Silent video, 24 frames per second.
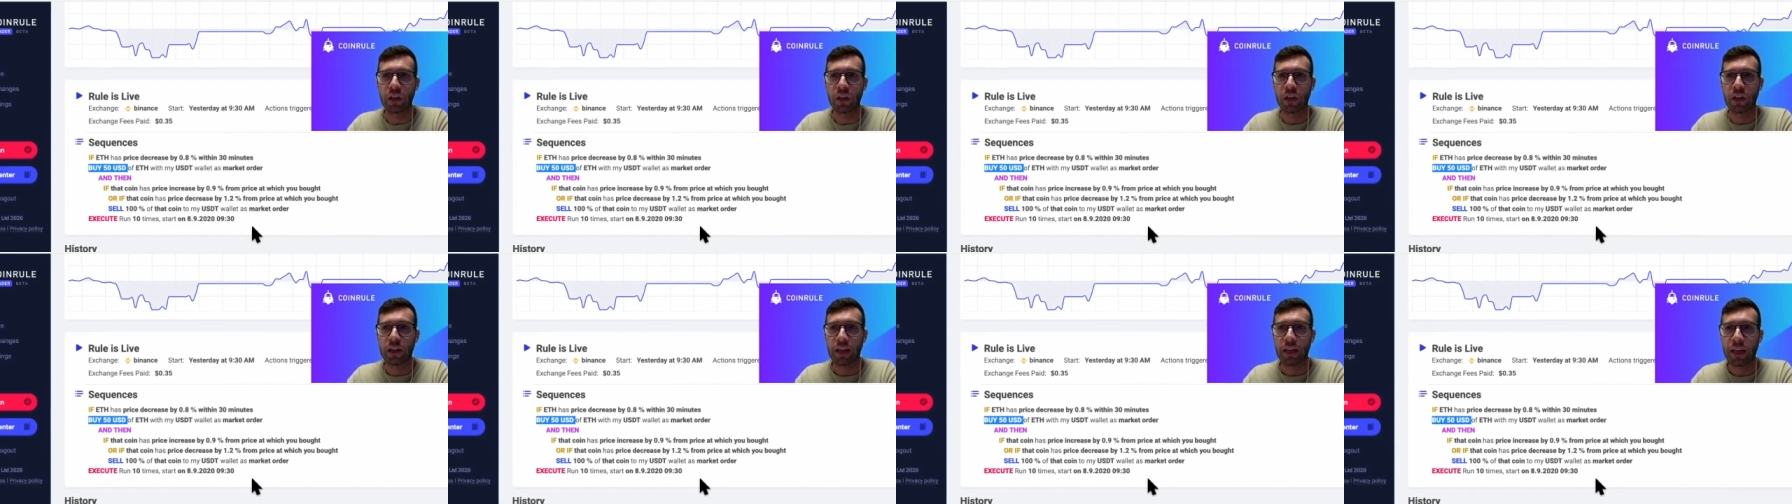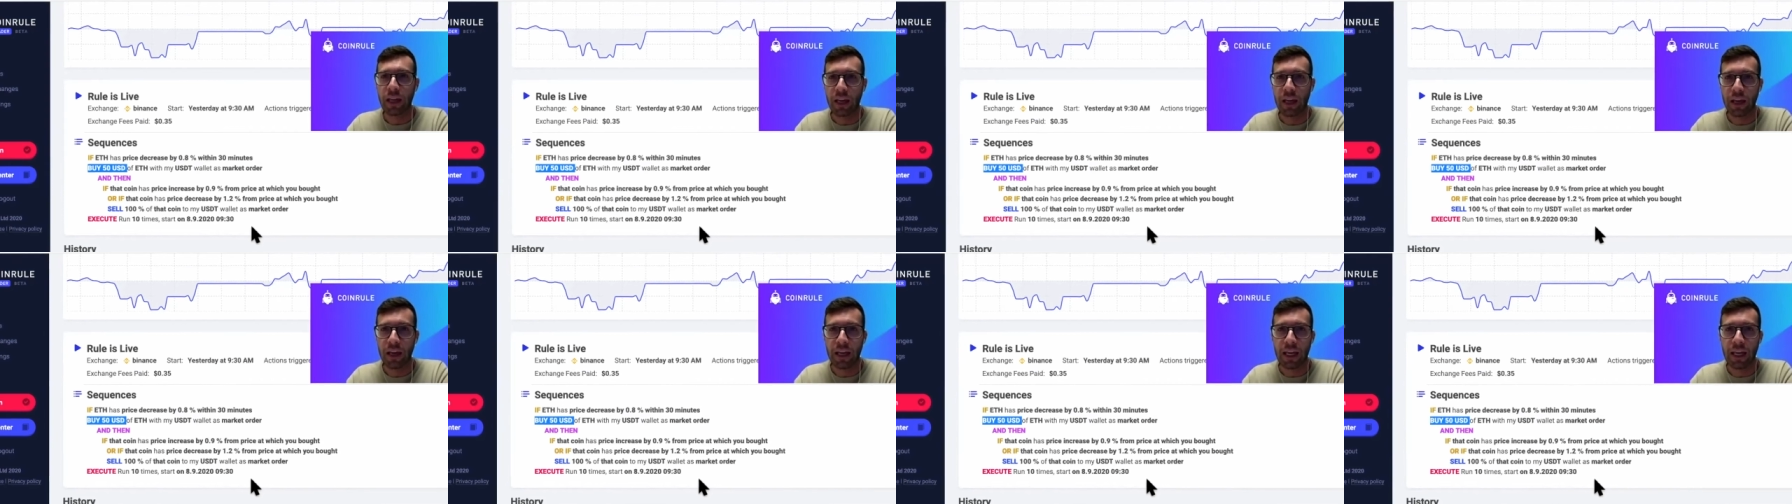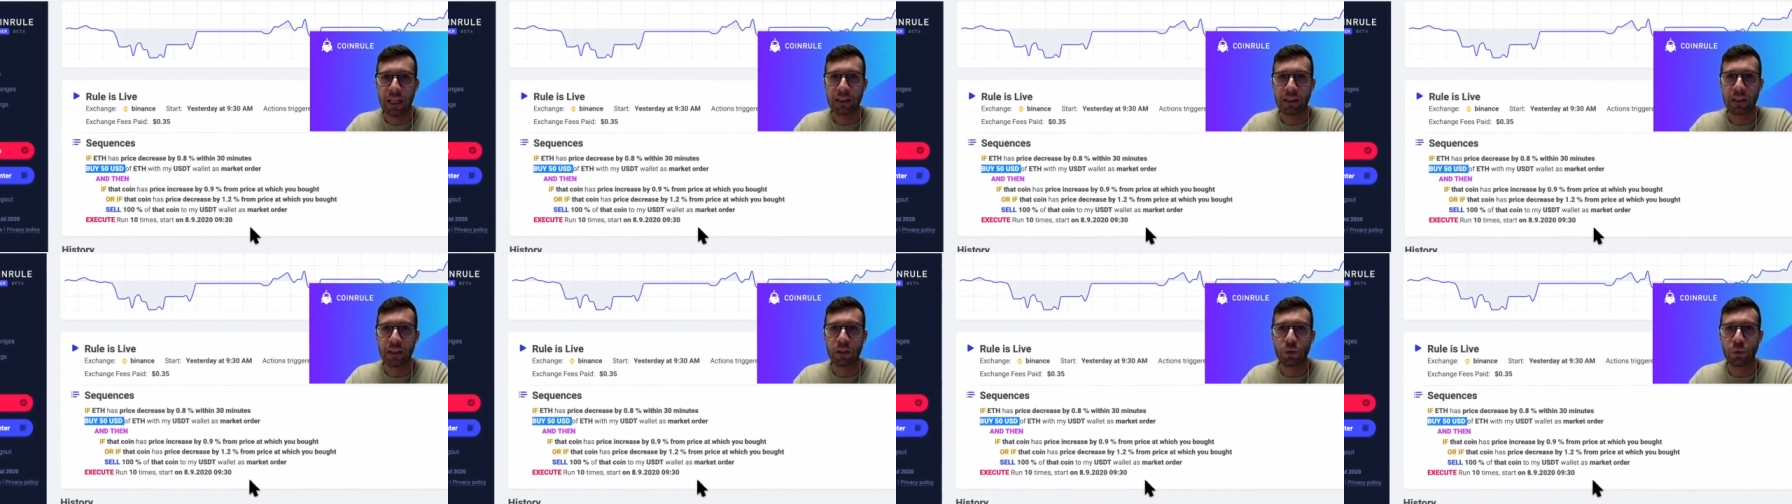right. Uh,
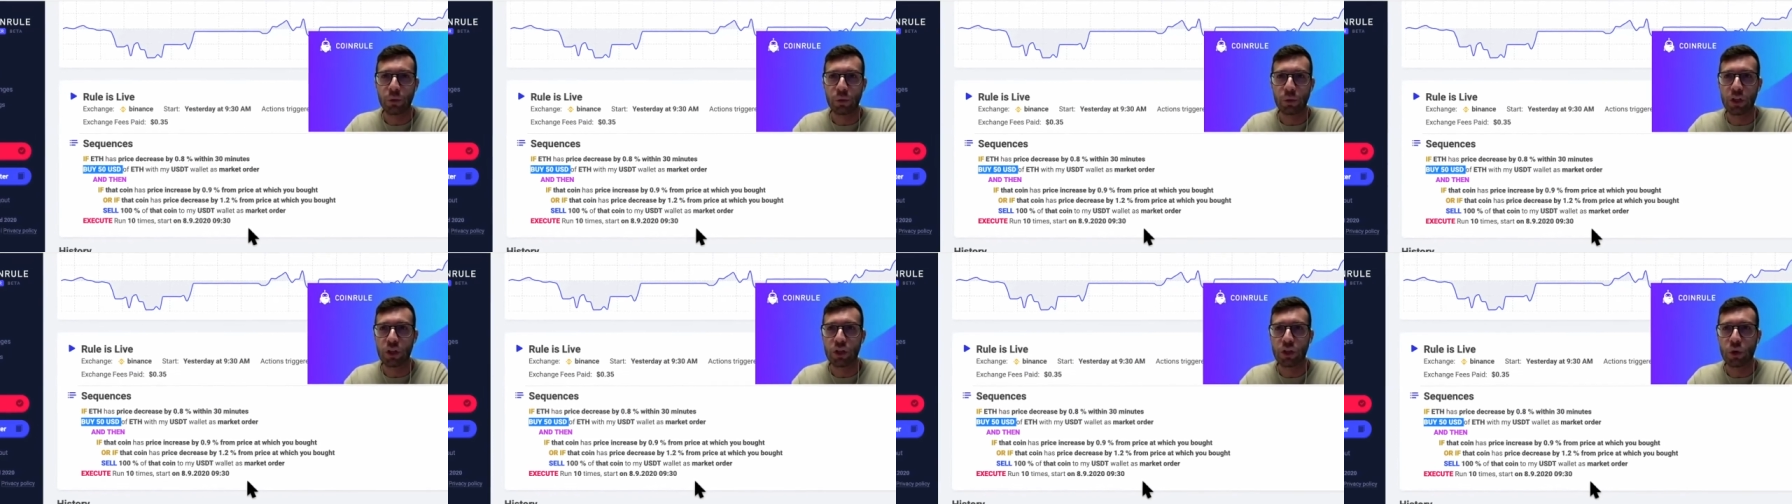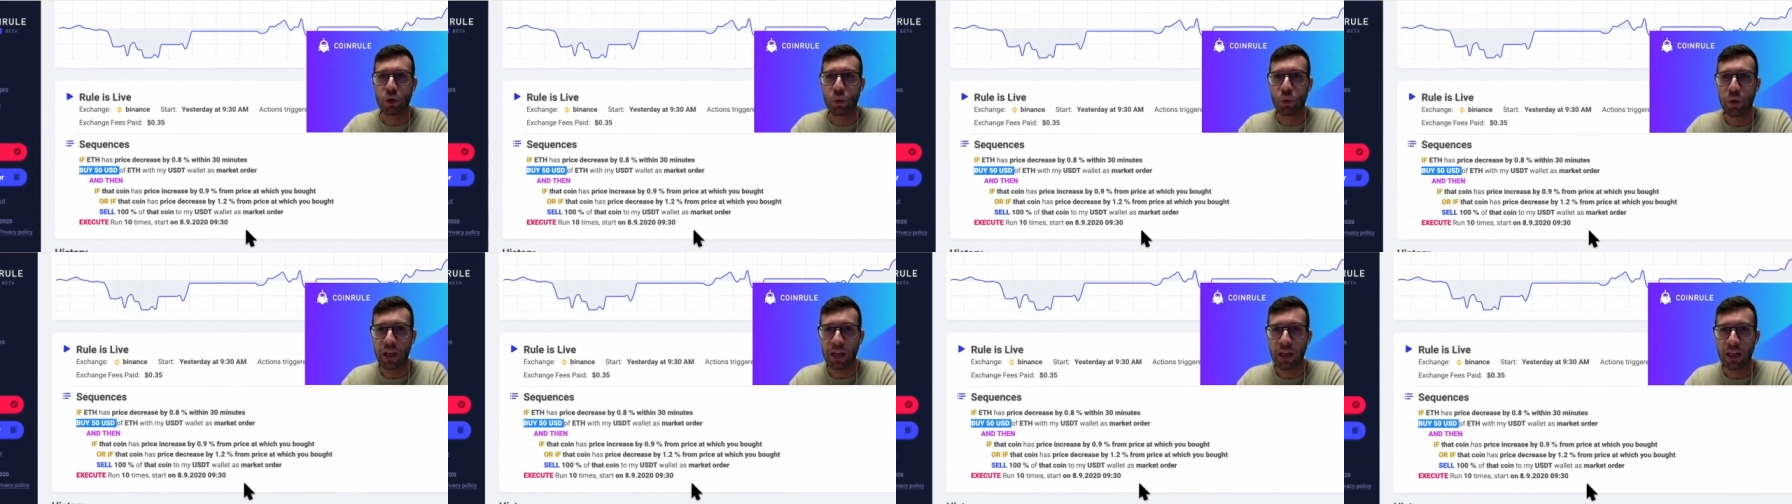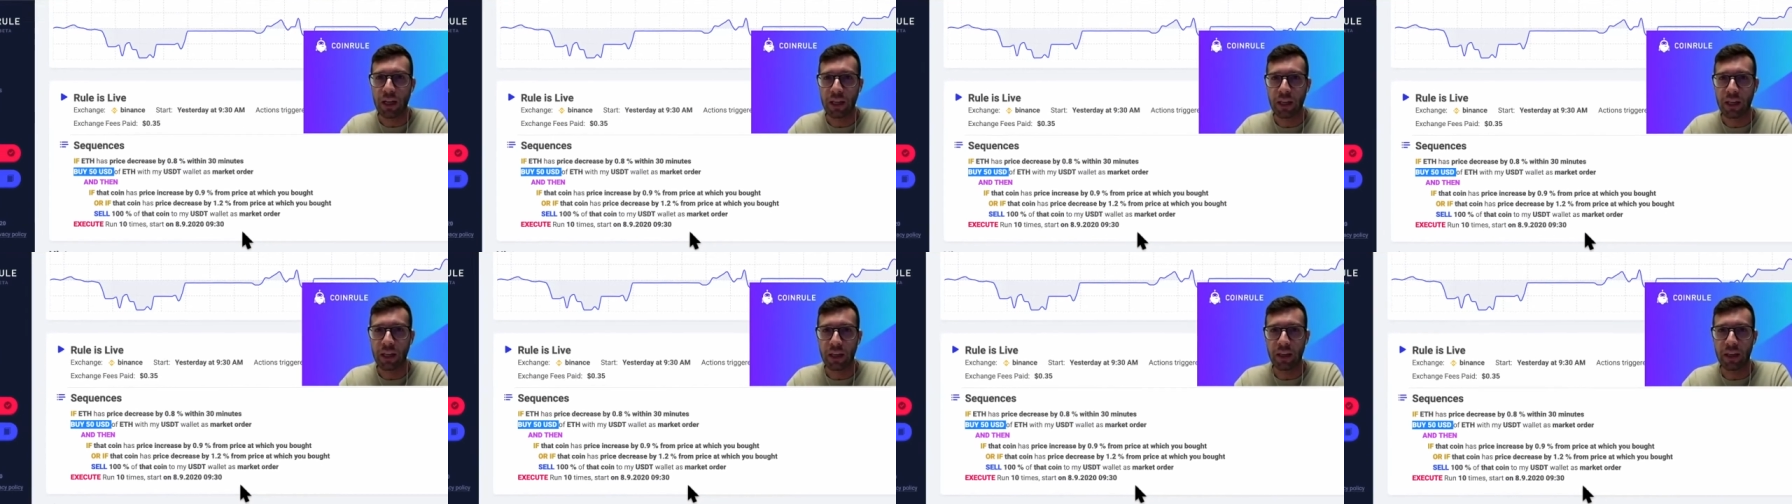getting rich
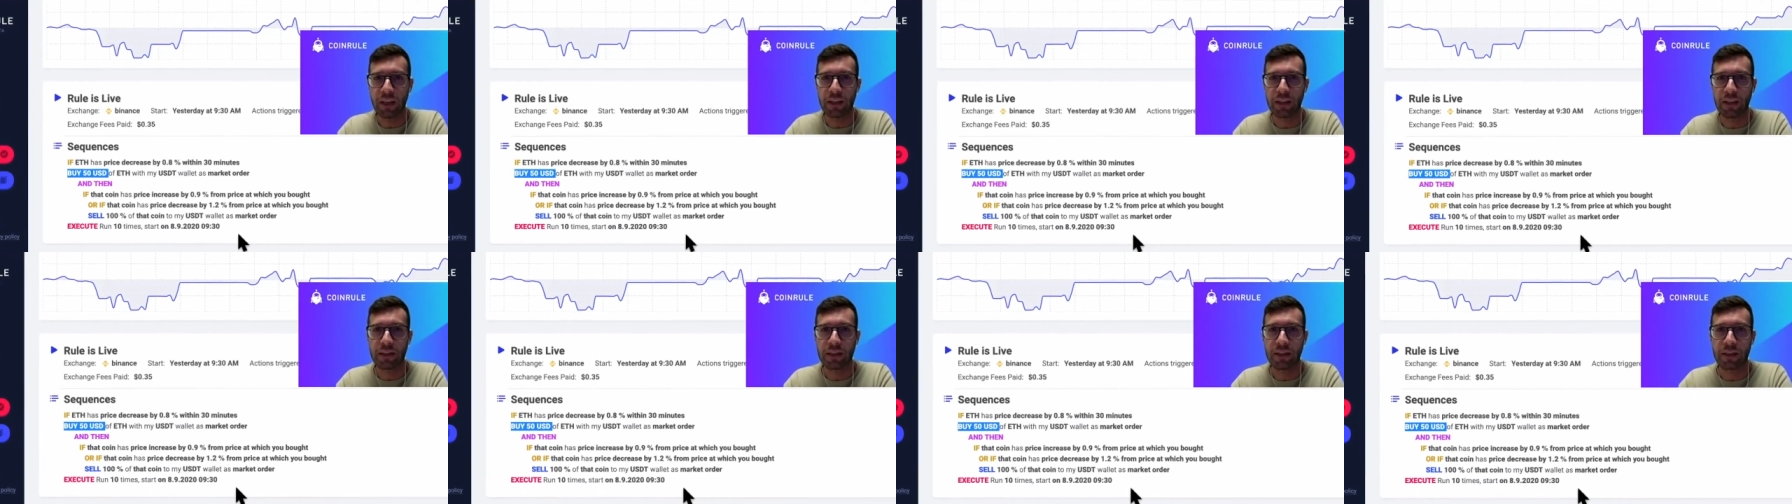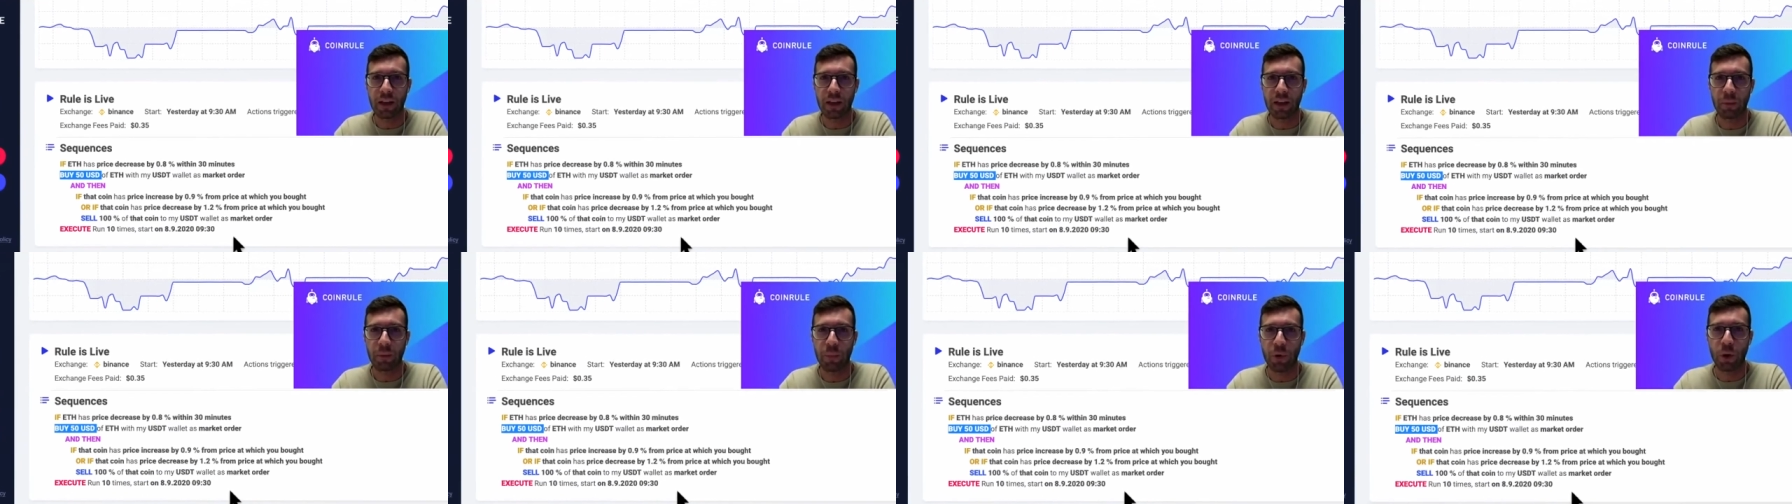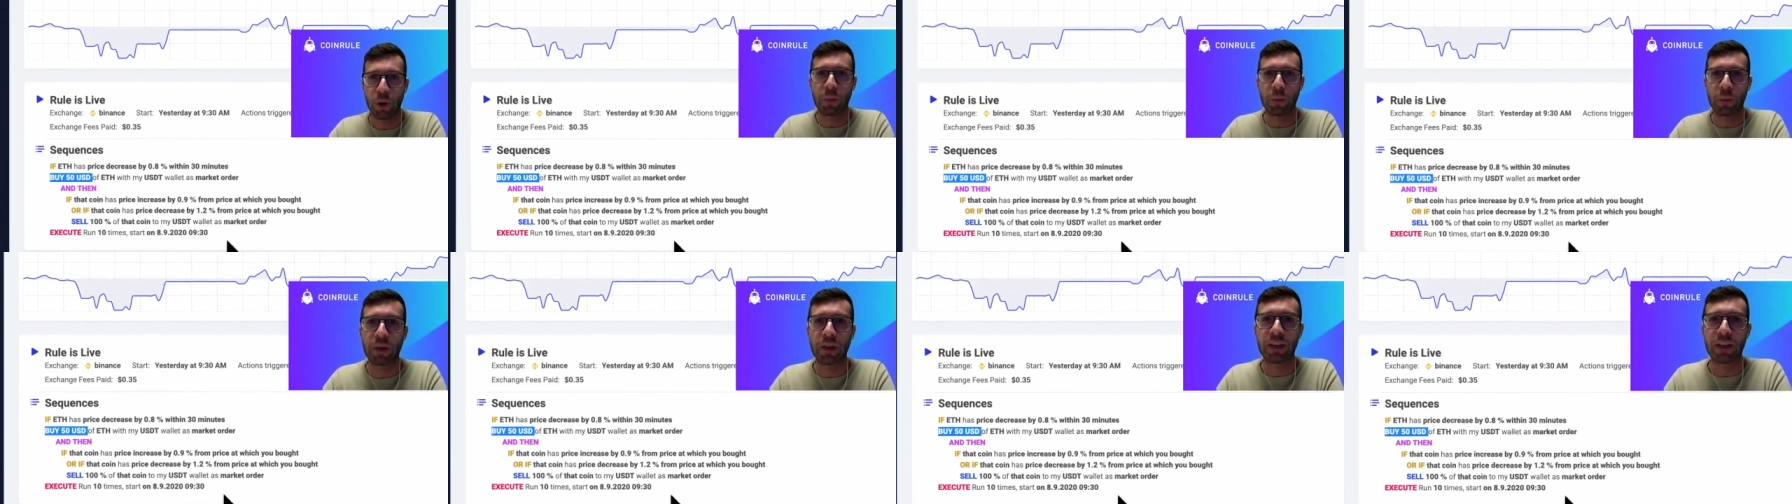quickly is uh,
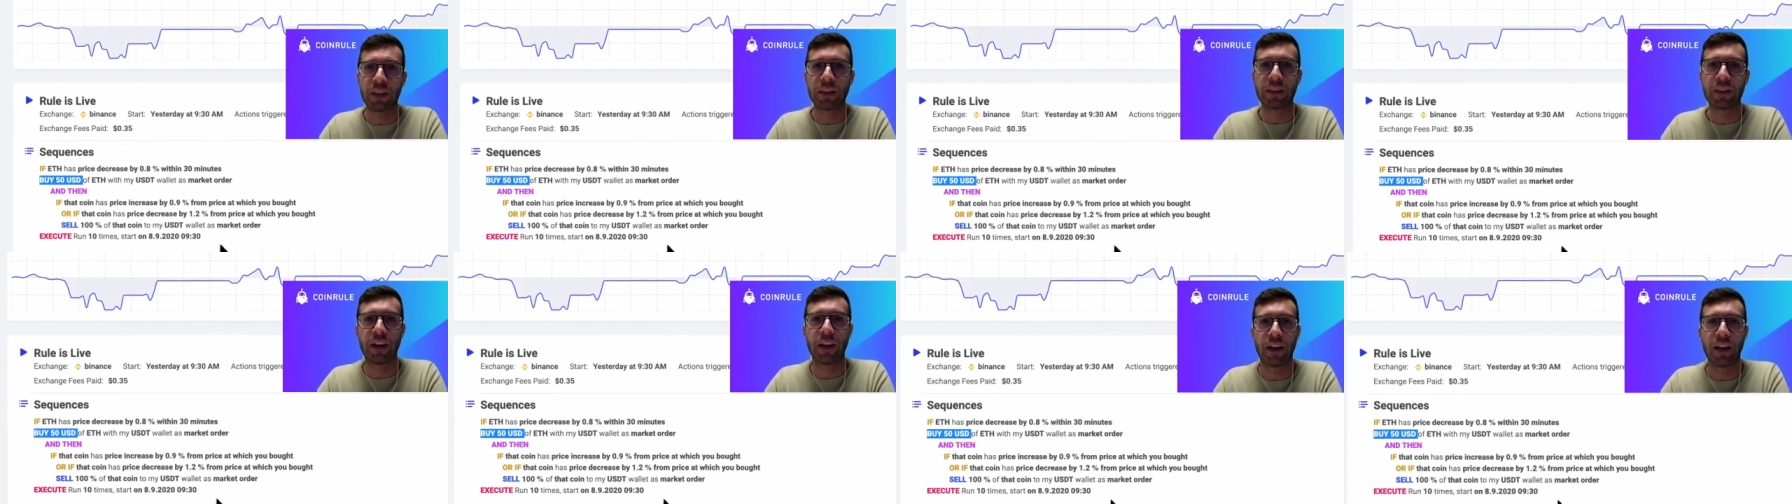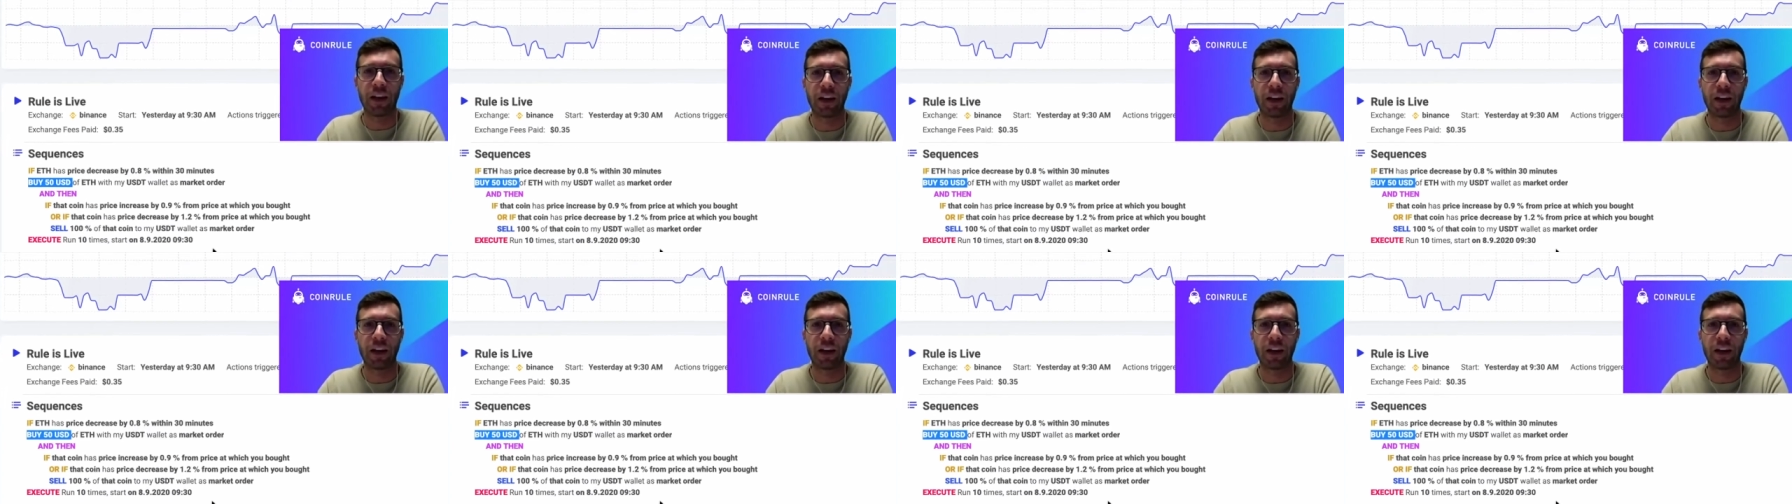probably the,